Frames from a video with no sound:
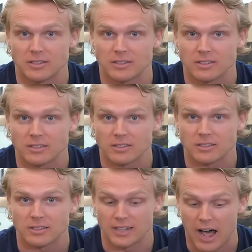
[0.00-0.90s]

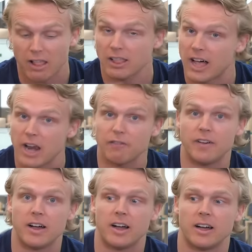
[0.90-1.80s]
A lot of, lot of,
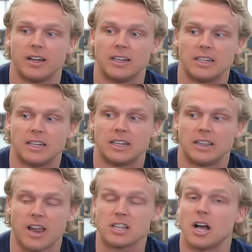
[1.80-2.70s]
uh,
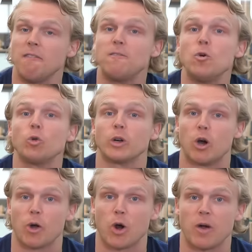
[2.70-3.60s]
lot of tomfoolery
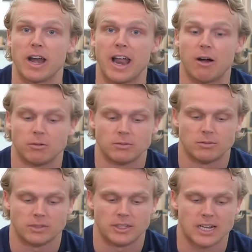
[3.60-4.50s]
going on right now
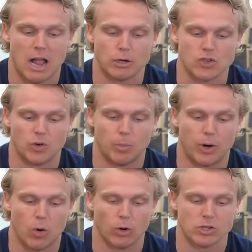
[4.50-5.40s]
in the college
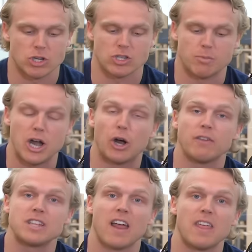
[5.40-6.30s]
football world. So some
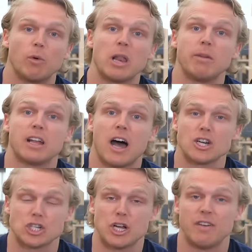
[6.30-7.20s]
narratives that I think we need to be
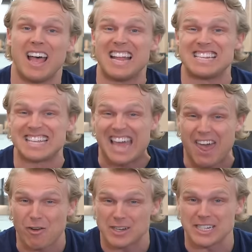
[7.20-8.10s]
cautious of
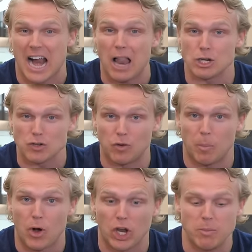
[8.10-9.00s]
together as a college
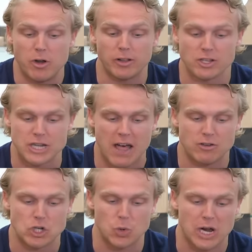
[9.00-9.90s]
football community. Let's dive
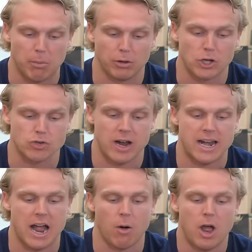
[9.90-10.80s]
into a couple of those right
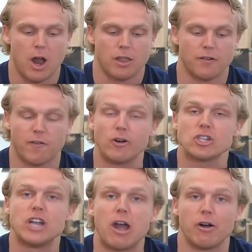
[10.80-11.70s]
now. The first
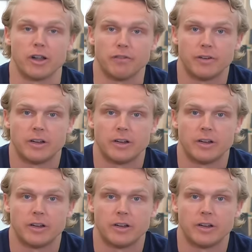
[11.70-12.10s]
narrative